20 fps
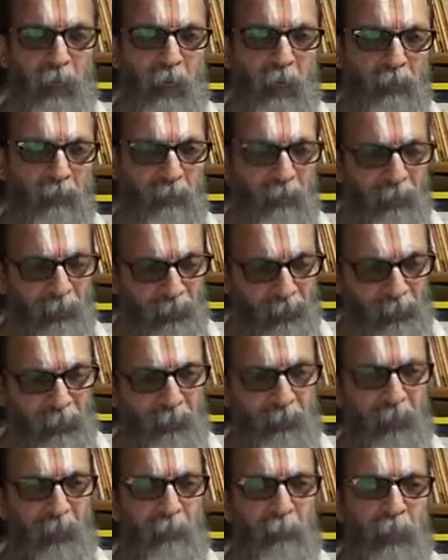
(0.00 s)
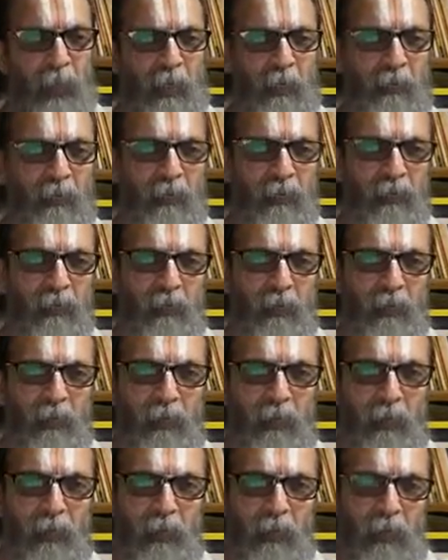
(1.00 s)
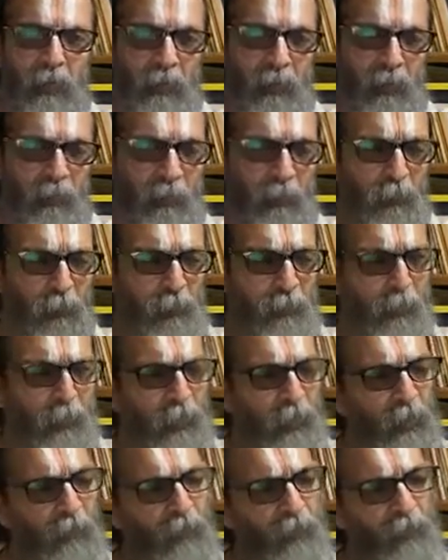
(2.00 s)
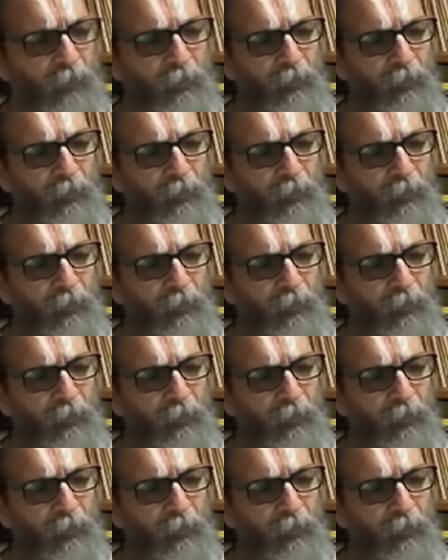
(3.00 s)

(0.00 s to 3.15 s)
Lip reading: And this country, Bharat, for